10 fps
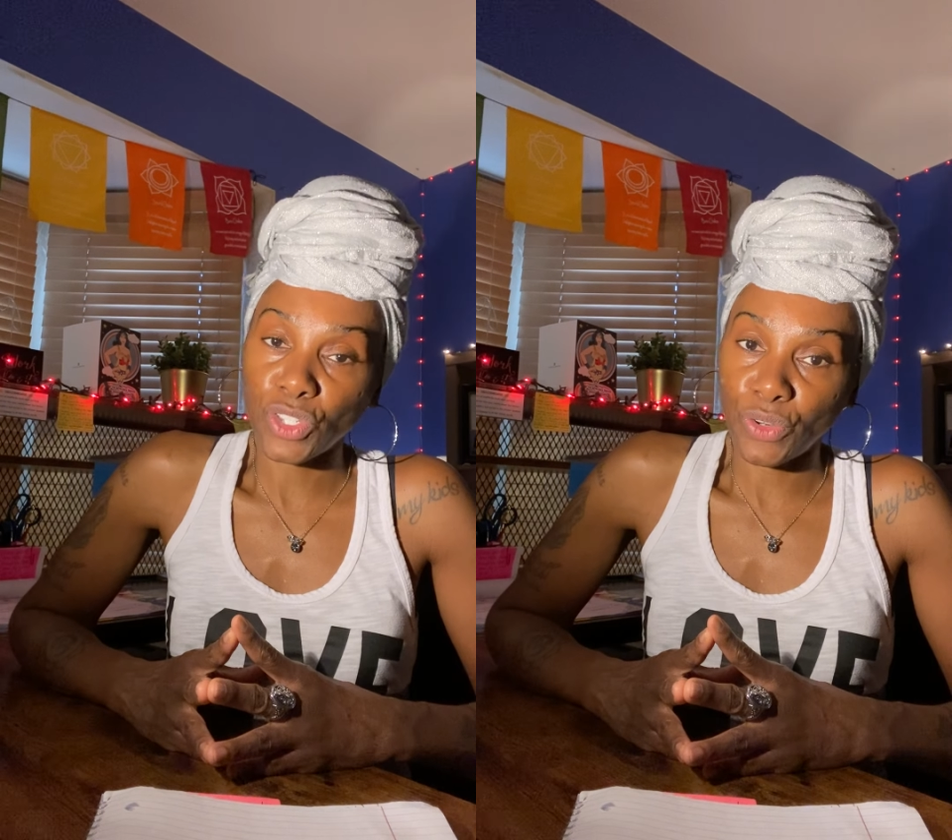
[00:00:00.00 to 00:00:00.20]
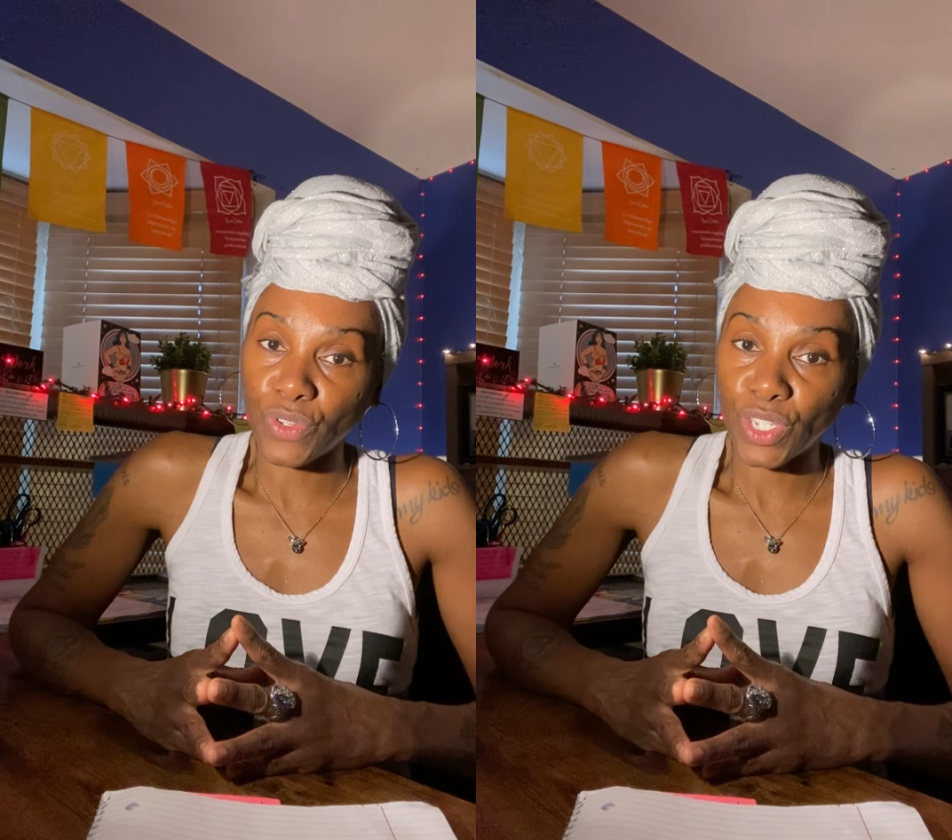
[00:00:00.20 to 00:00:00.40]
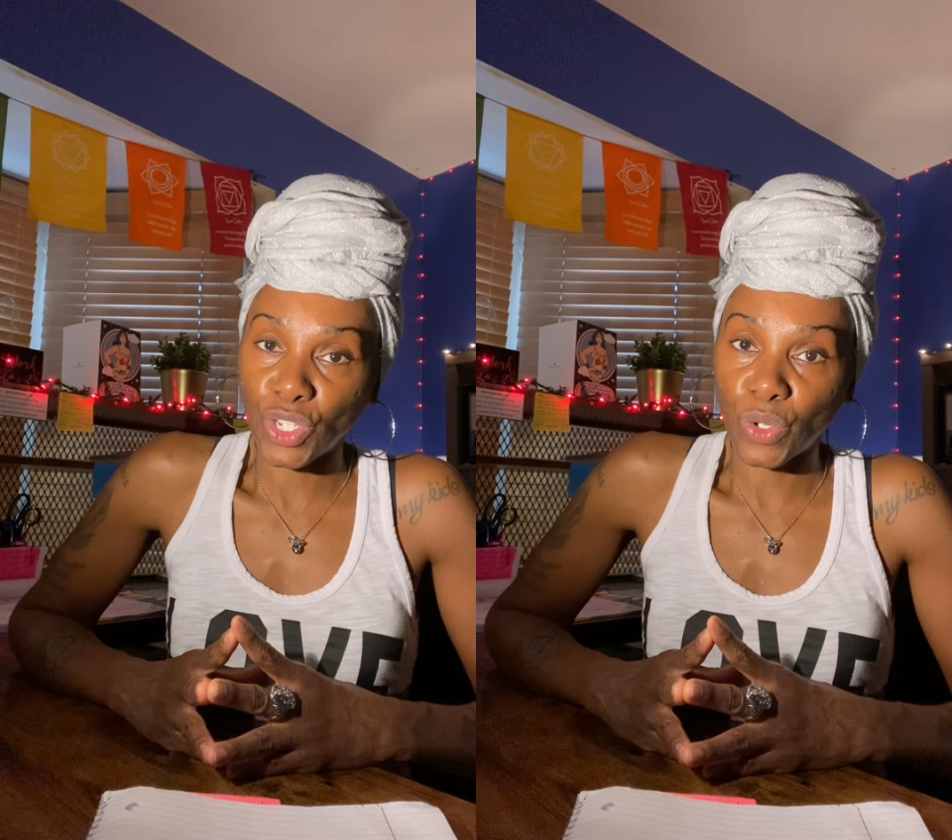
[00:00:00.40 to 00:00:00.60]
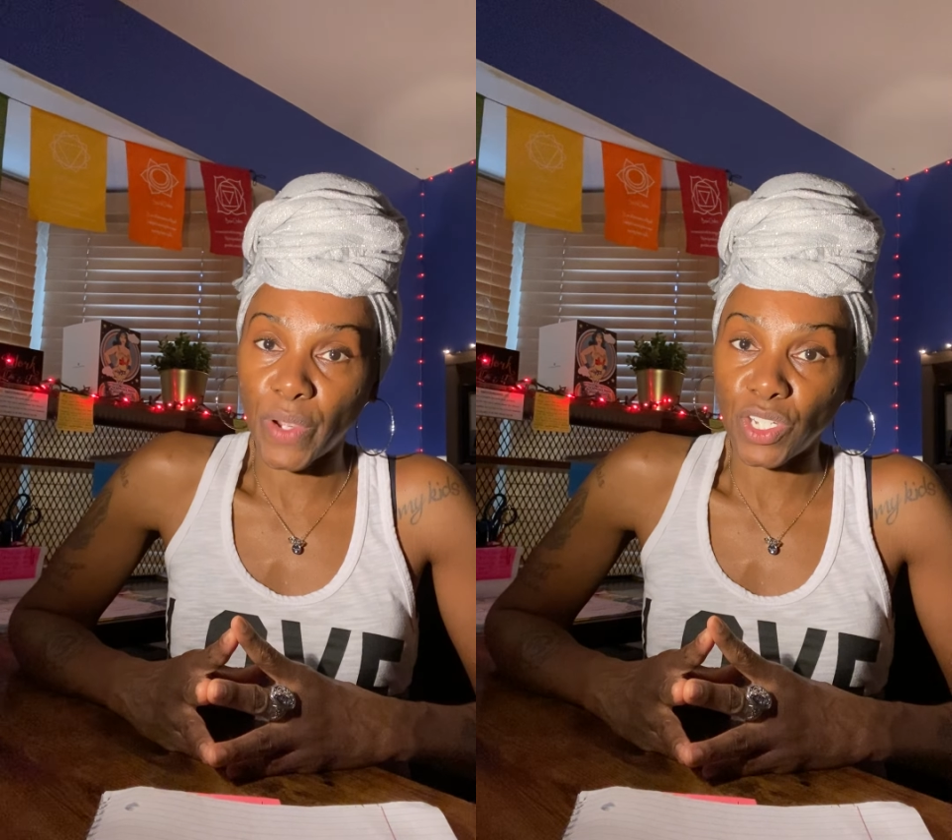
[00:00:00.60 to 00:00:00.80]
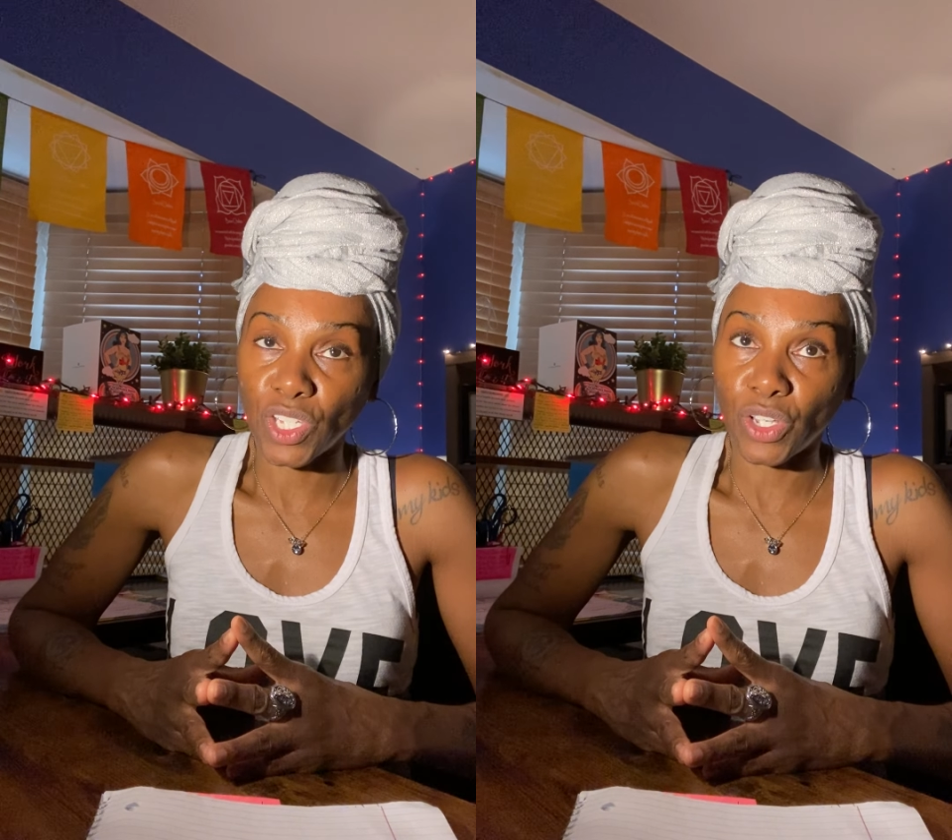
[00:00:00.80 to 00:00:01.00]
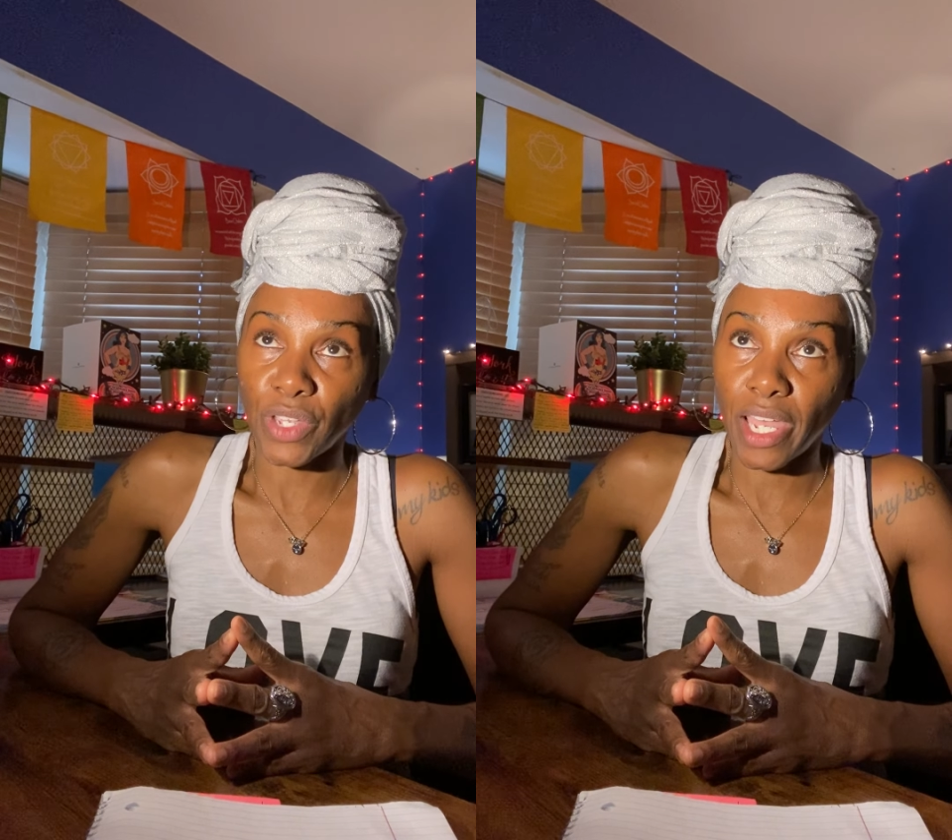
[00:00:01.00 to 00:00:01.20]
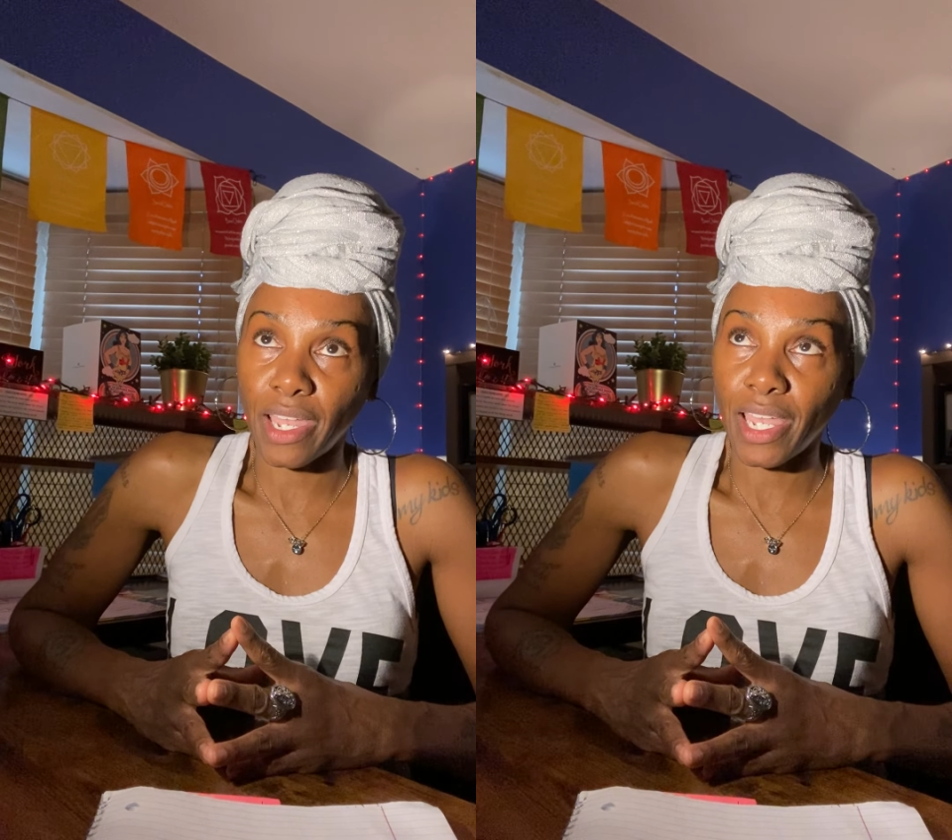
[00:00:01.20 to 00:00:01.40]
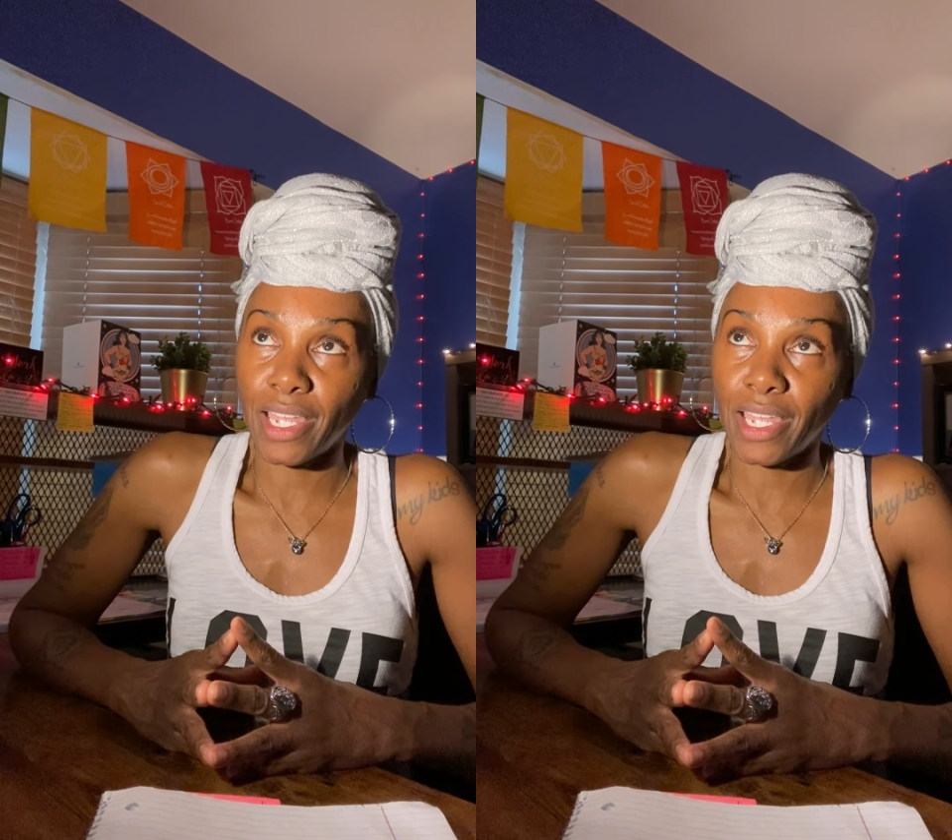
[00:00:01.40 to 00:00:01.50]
certain situations, okay?